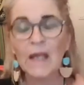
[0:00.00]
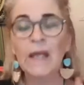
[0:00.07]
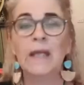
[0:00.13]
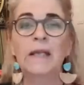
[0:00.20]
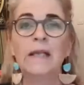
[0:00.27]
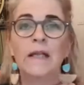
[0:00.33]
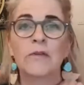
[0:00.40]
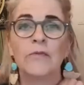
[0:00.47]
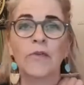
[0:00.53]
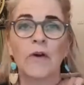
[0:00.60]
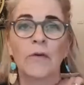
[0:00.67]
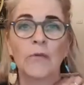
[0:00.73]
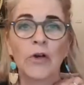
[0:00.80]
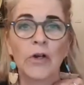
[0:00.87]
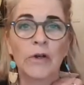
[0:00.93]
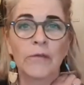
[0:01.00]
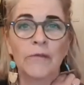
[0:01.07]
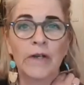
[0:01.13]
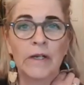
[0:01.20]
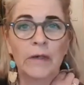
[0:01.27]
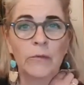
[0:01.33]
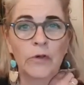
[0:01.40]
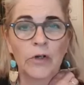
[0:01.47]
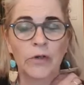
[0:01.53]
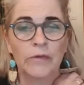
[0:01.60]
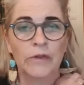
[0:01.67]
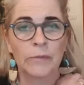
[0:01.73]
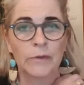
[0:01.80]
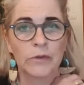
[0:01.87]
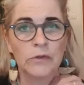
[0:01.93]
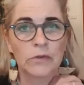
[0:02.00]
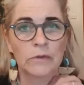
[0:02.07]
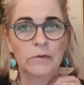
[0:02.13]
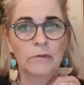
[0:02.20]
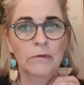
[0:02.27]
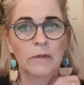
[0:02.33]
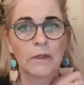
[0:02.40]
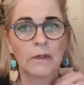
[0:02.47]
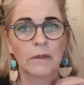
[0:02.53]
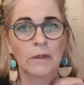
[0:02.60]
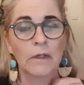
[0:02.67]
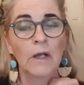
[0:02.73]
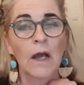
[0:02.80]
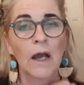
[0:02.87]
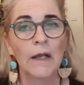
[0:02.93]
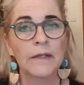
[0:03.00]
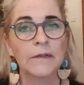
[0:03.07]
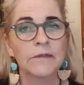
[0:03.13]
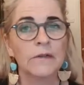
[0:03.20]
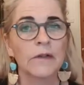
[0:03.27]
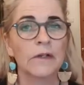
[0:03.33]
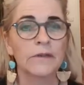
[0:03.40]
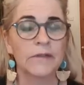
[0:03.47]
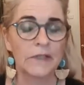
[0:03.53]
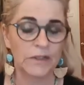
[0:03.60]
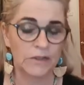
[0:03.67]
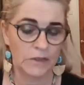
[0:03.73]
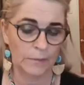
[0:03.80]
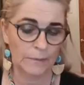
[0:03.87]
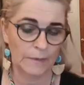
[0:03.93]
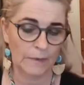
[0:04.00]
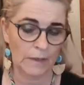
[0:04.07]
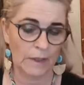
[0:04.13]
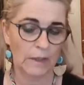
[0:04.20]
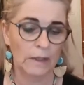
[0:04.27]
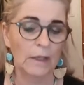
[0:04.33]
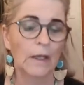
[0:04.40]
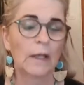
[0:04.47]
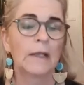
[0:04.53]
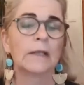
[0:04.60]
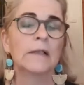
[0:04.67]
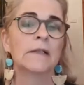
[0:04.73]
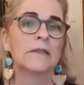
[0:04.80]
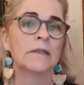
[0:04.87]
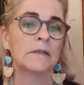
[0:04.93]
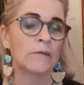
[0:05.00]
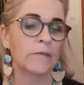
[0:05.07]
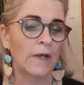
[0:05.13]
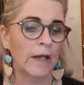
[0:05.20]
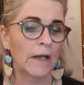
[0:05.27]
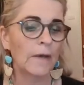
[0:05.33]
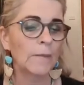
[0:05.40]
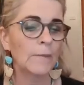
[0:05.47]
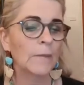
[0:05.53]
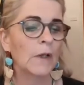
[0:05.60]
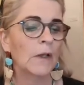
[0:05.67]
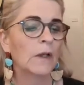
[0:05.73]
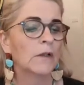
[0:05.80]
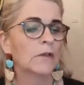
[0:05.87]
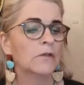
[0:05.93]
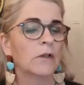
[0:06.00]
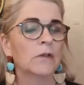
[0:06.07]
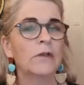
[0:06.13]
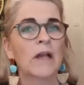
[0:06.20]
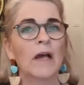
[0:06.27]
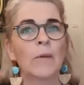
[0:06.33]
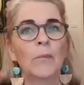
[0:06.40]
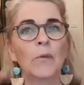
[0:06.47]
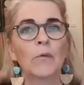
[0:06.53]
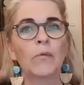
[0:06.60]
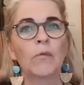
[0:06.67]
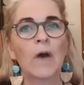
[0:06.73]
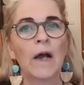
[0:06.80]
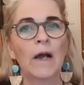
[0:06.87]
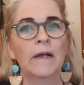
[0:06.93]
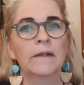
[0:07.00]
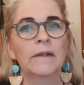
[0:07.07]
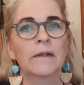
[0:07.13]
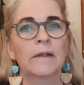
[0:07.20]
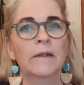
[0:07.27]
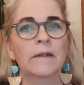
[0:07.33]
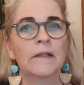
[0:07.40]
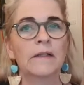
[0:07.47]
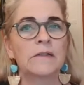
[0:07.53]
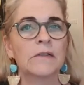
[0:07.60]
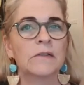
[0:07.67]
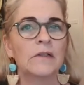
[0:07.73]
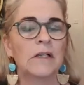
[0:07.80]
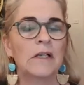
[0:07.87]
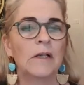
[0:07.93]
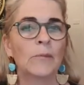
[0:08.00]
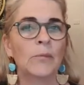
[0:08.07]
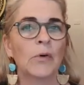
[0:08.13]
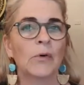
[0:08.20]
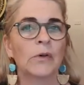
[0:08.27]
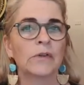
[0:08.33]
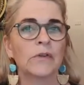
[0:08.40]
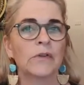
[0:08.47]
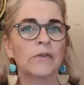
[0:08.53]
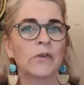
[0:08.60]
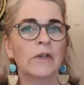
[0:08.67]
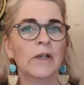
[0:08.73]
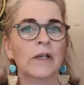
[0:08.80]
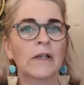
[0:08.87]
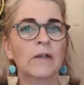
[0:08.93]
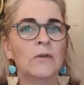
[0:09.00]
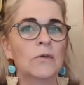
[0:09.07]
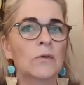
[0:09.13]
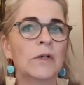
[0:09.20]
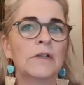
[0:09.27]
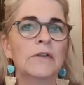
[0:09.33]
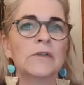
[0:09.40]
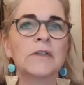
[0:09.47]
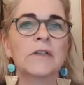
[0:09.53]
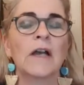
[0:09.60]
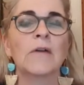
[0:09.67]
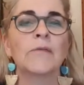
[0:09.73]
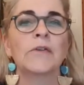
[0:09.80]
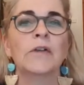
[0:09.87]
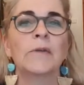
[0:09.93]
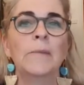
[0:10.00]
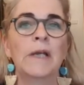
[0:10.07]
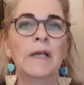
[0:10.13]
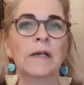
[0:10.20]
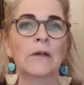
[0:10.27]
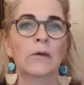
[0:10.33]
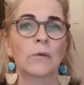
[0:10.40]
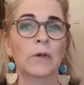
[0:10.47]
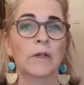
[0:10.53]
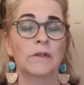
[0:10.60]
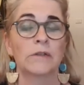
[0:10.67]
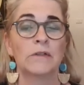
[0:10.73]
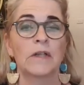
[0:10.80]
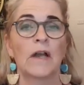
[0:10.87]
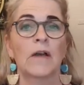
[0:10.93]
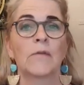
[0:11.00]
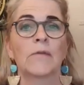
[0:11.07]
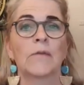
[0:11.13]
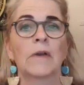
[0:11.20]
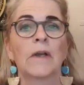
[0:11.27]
when I work with my clients, I teach them this as well. So number one, this is really important. So you can look at yourself in the mirror, look at yourself